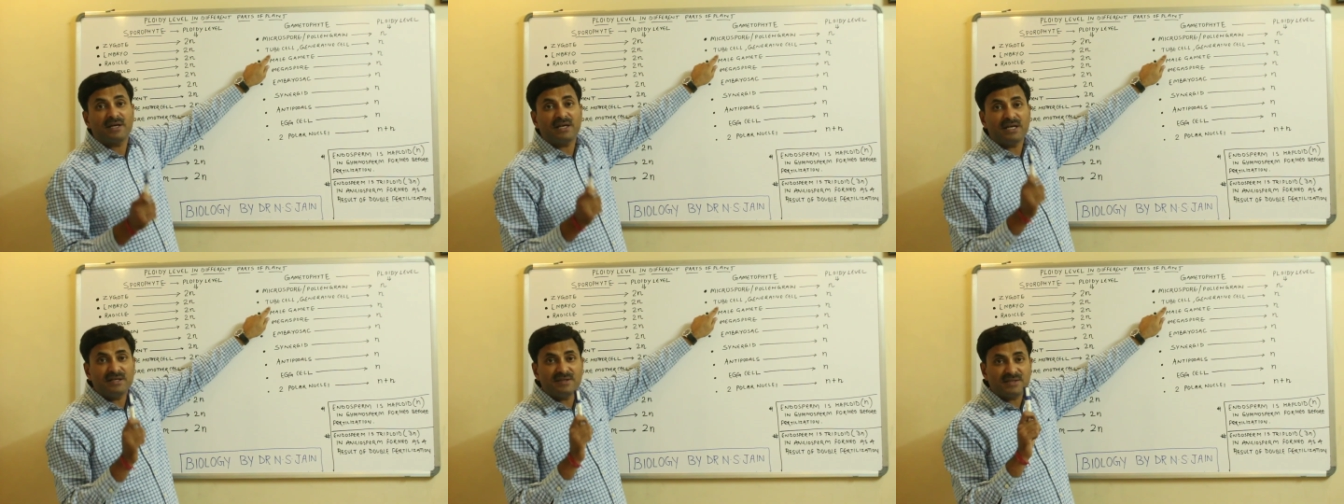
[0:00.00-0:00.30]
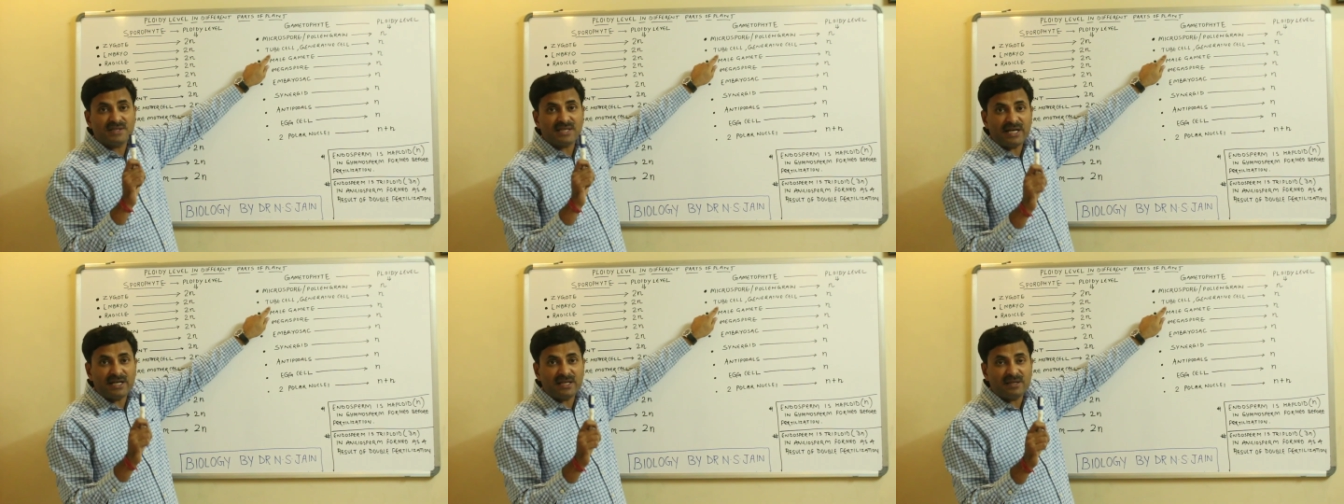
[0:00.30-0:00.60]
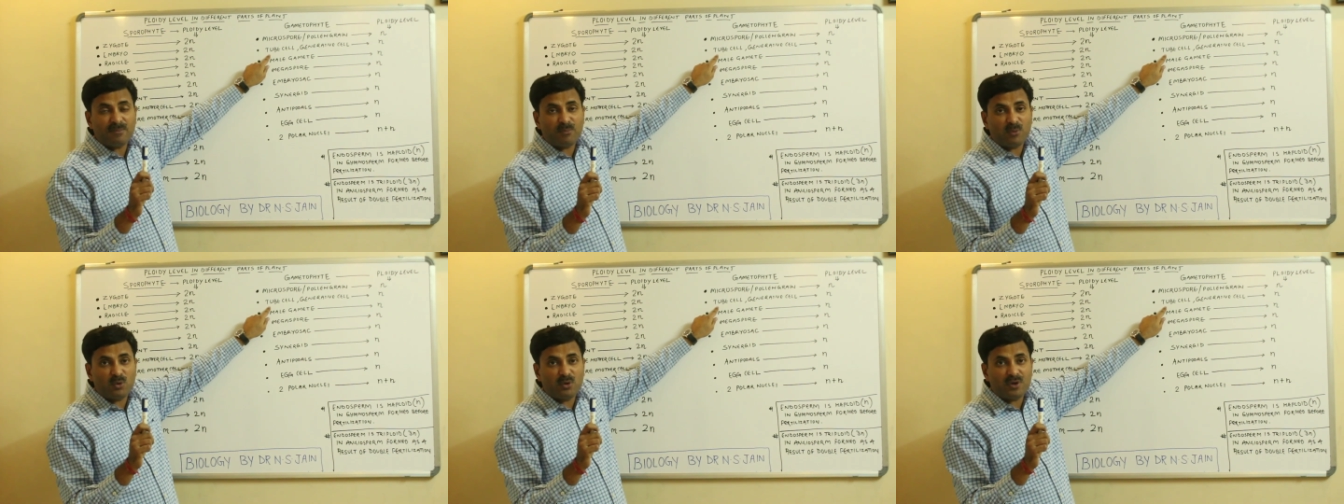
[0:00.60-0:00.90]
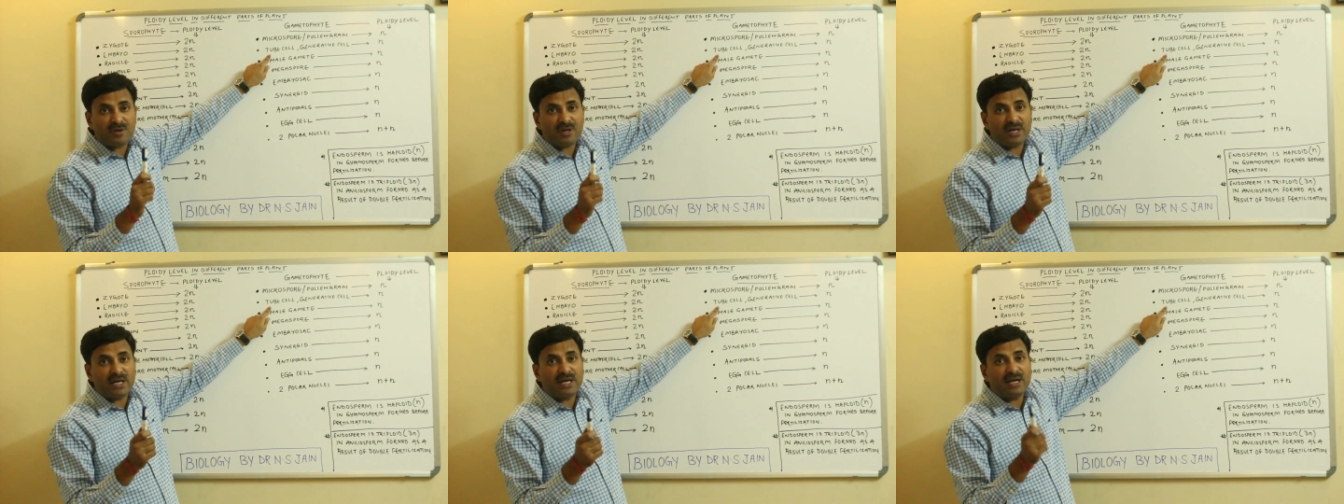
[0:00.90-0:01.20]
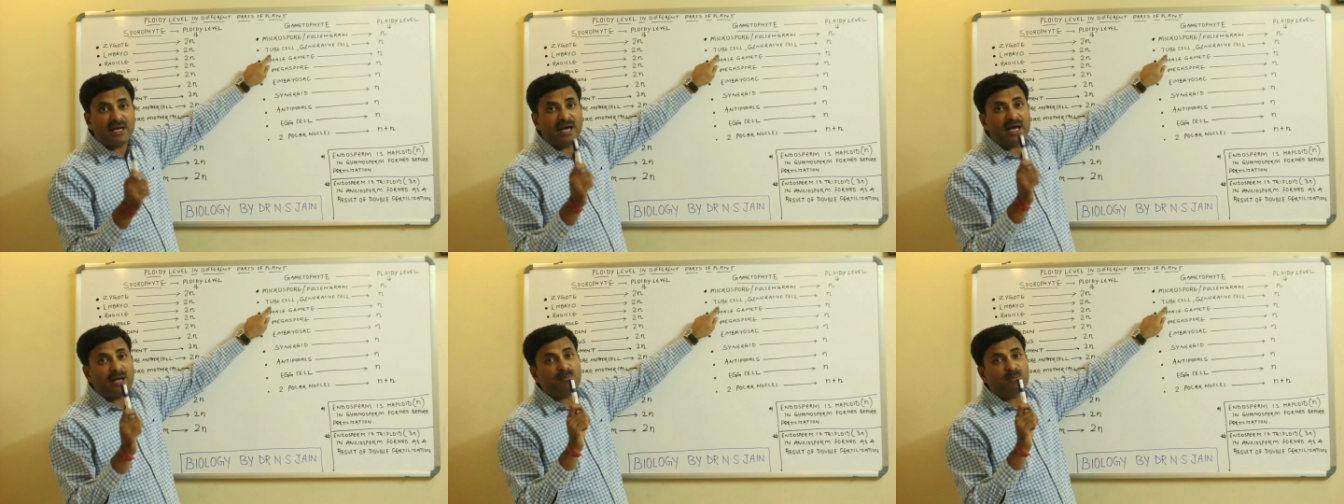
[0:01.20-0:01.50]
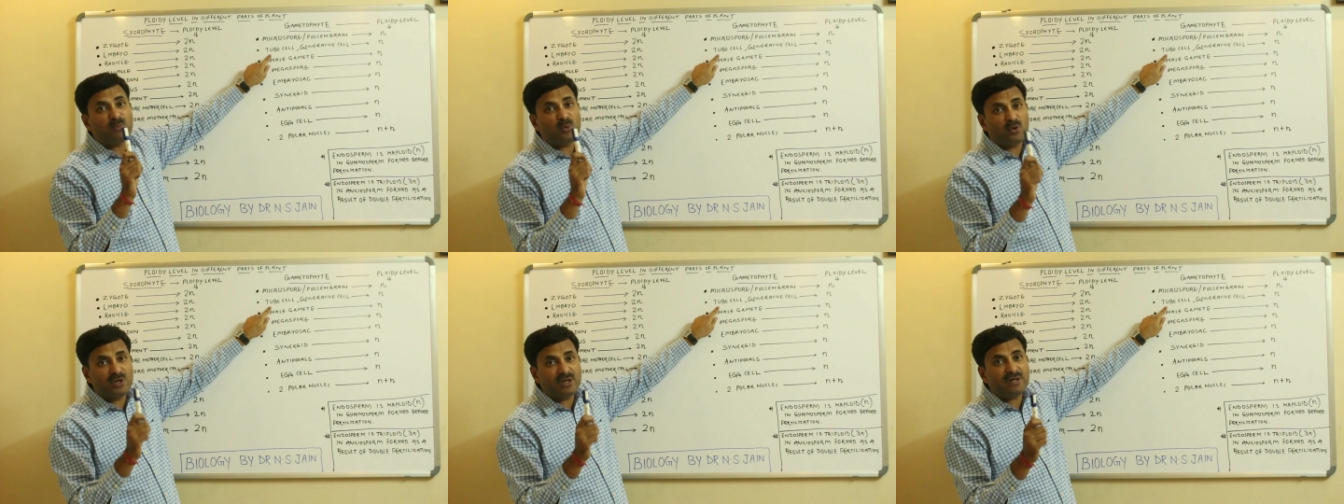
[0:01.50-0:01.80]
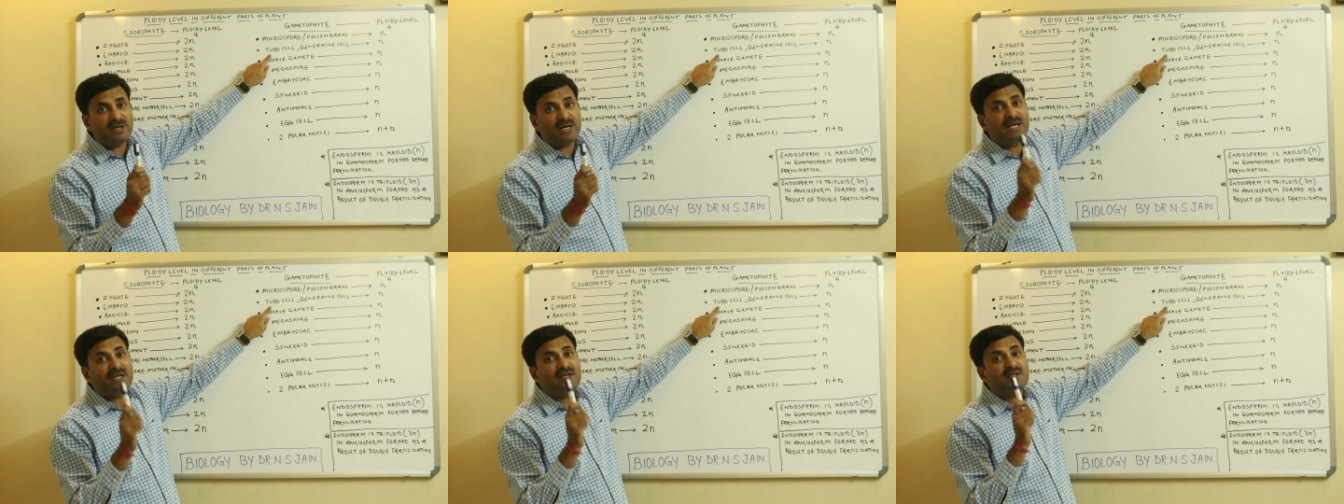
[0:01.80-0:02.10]
inside the pollen grain, and
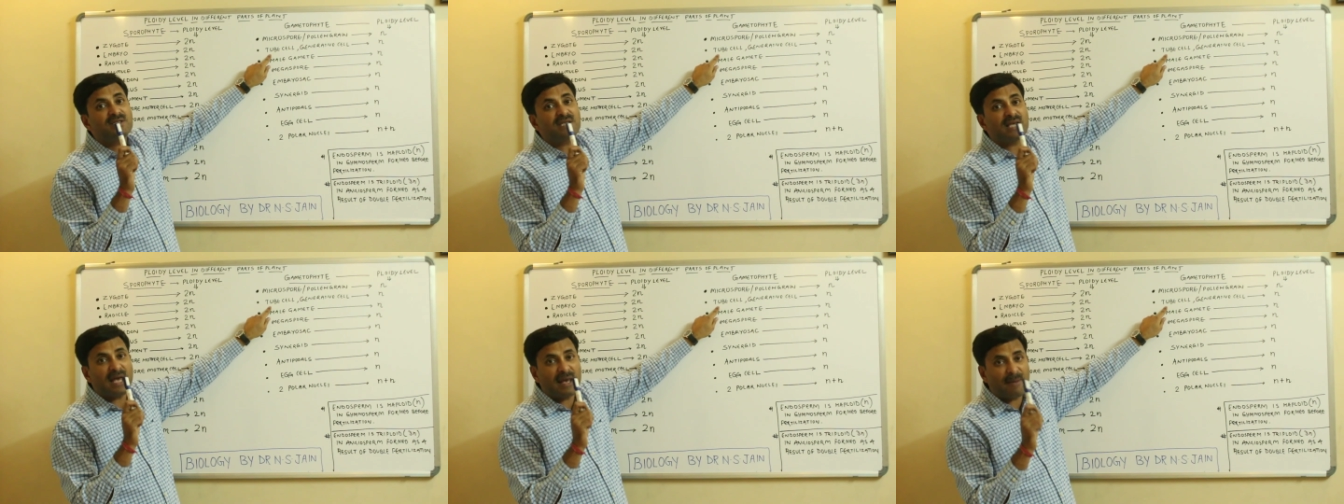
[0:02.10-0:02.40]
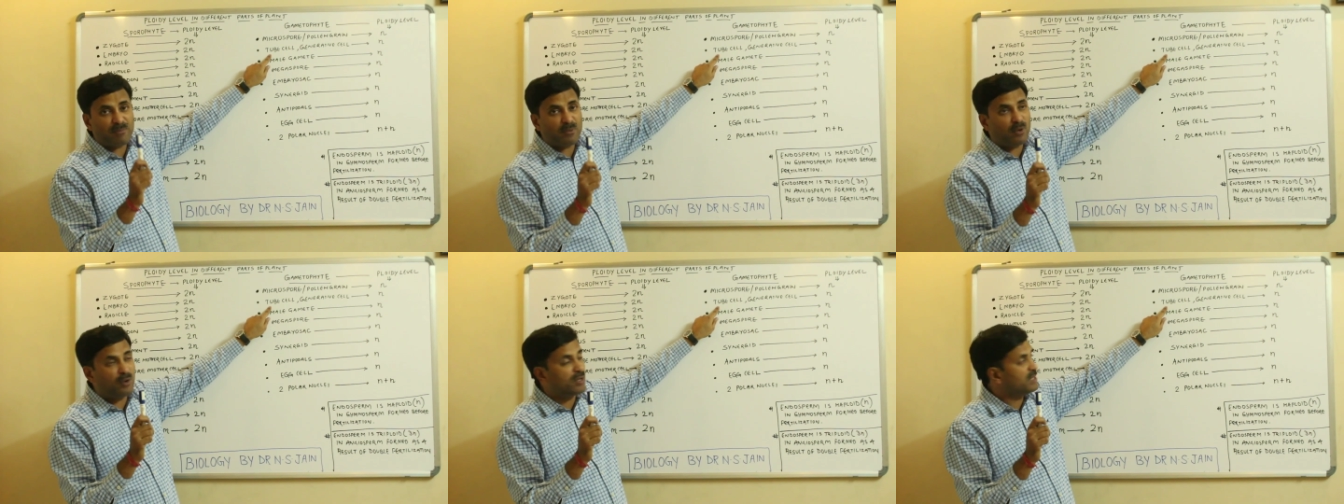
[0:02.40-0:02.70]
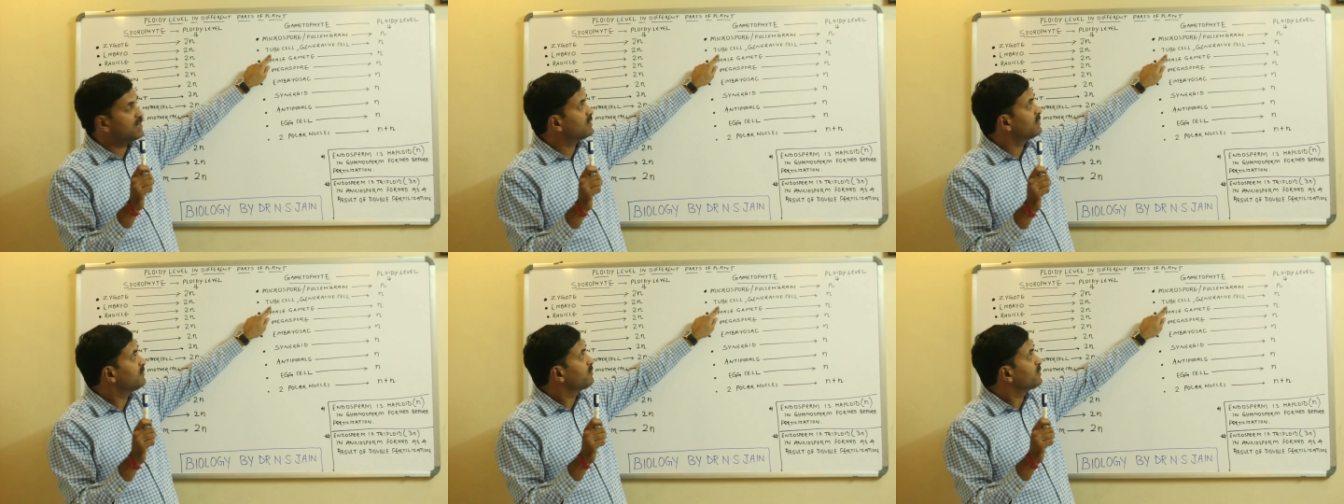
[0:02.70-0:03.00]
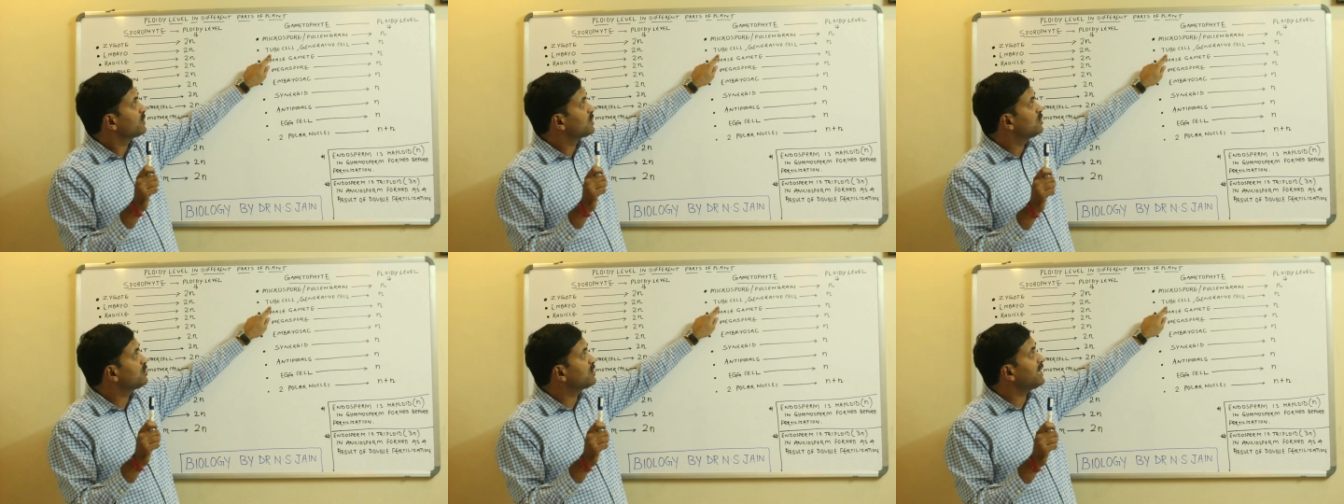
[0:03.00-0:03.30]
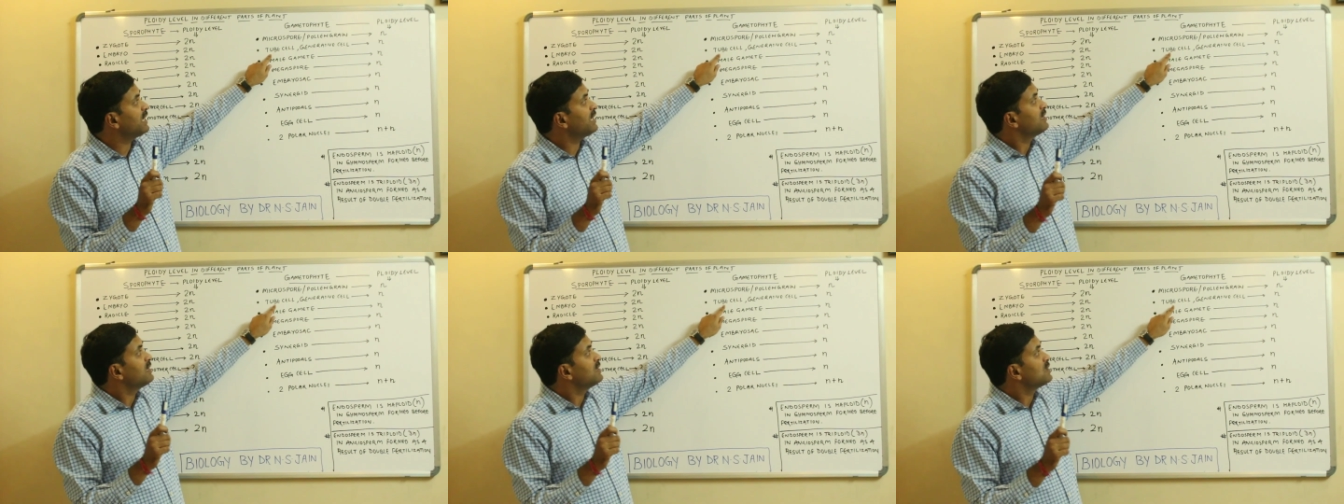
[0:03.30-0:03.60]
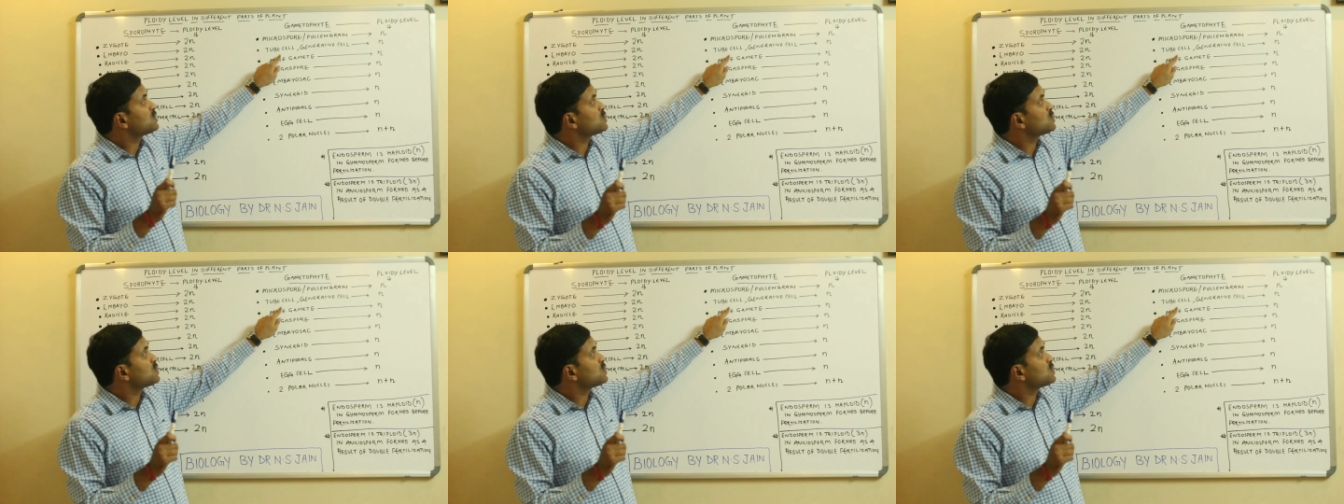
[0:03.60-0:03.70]
pollen grain is haploid, okay,